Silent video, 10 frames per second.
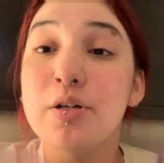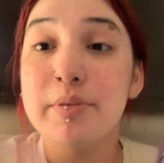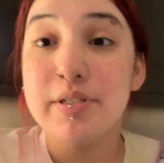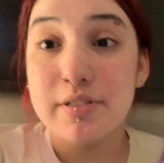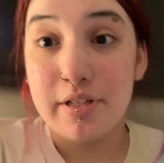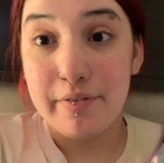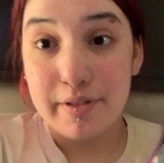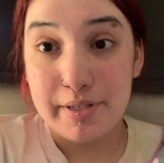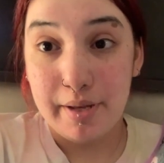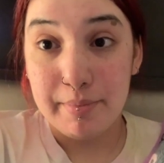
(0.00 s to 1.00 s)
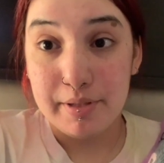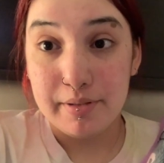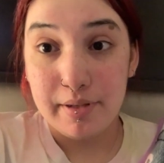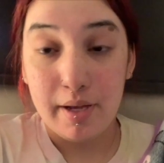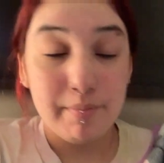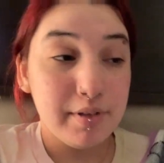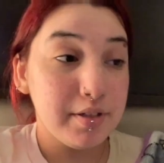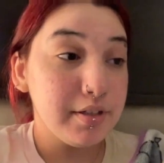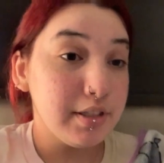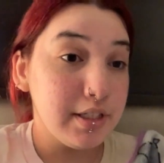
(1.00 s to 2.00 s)
much stuff has happened. I'm
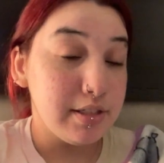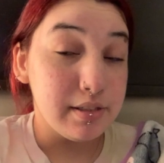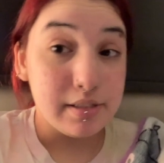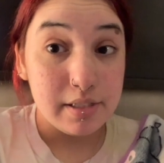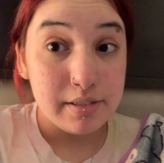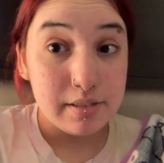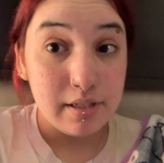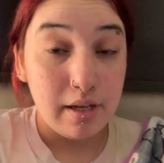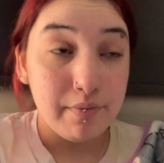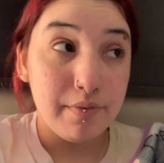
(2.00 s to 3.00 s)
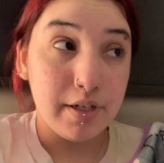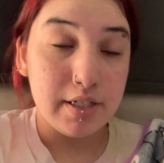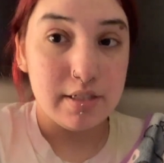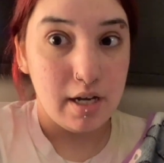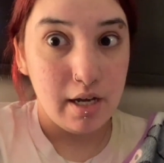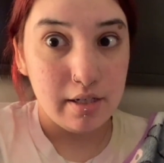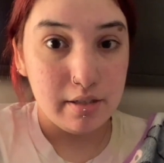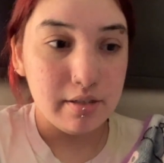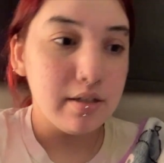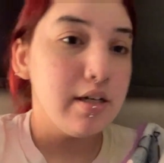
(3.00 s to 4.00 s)
literally deceased. I'm fucking
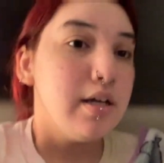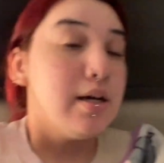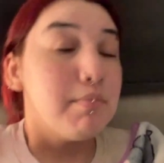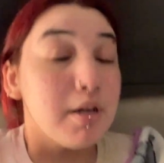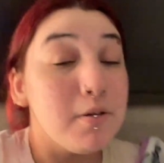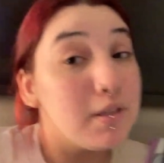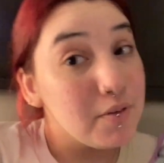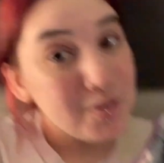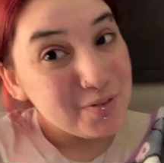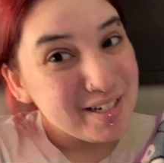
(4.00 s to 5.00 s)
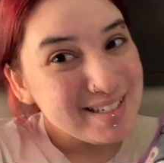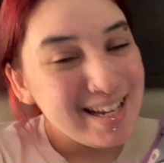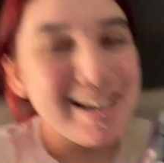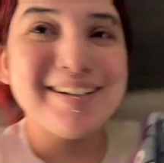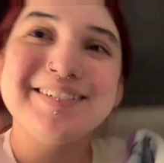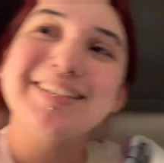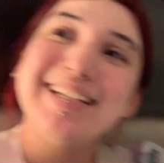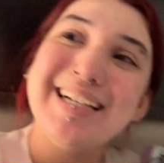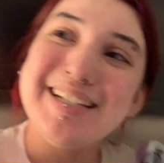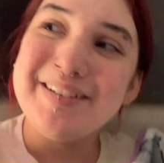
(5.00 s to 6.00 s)
tired. But I will give you the rundown
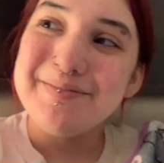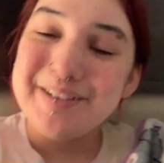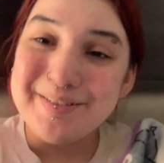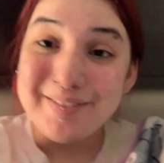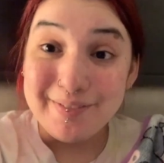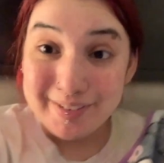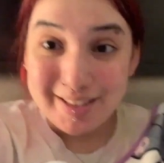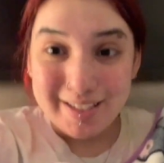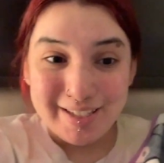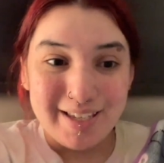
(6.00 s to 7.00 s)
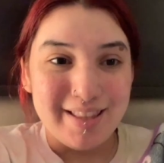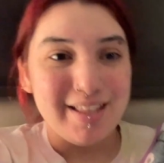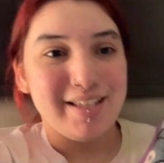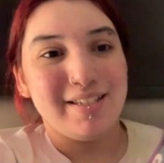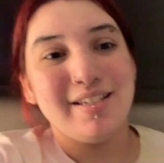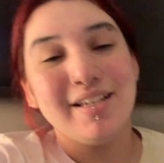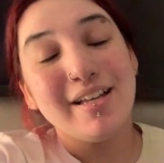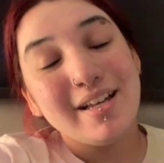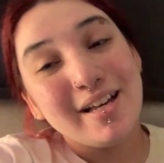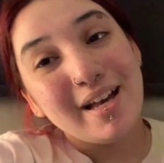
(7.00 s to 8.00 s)
of everything, and then
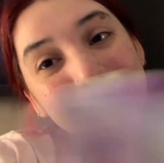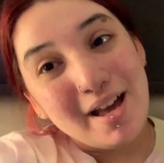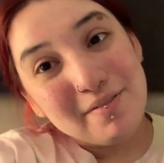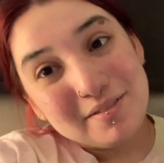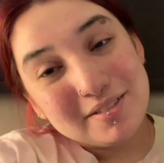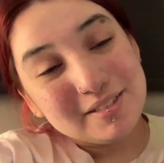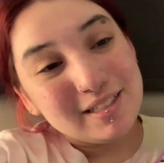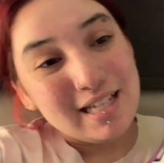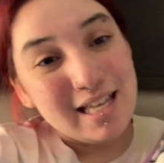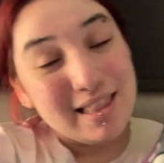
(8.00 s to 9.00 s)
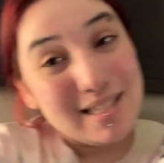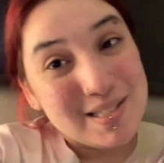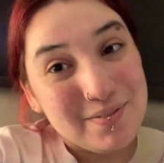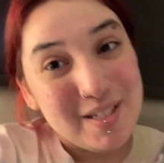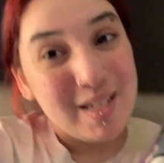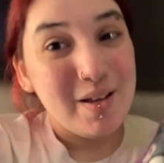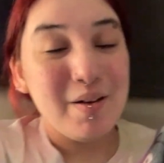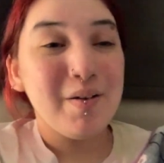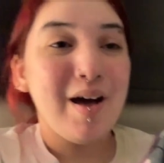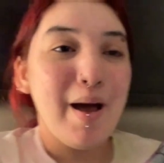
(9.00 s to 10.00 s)
I will end this
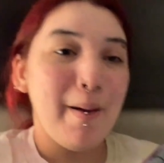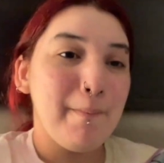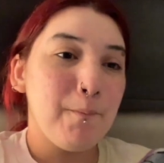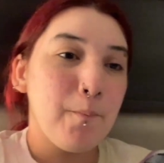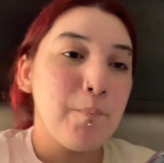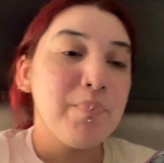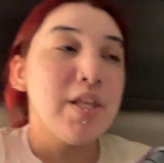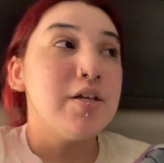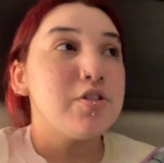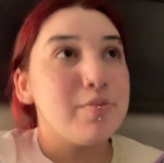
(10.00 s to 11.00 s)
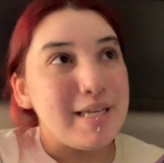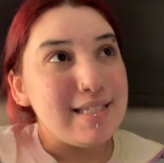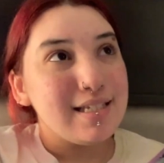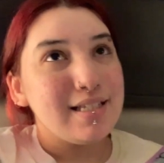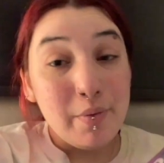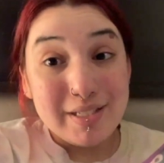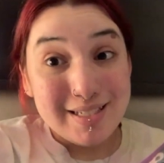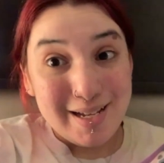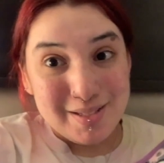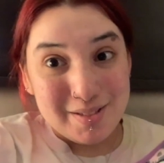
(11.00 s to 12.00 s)
video. So basically, I went to
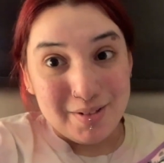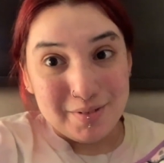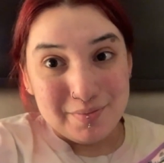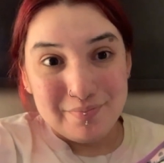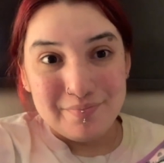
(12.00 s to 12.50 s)
Daiso,